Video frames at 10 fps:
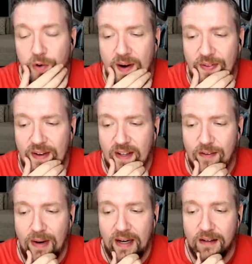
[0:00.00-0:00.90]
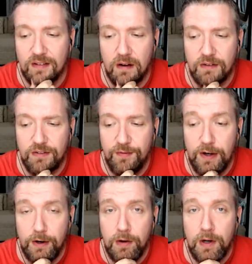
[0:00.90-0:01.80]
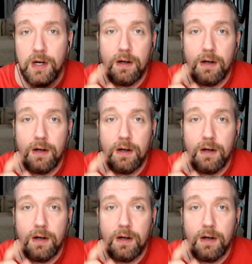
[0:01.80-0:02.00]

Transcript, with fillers: So I think they've made a severe,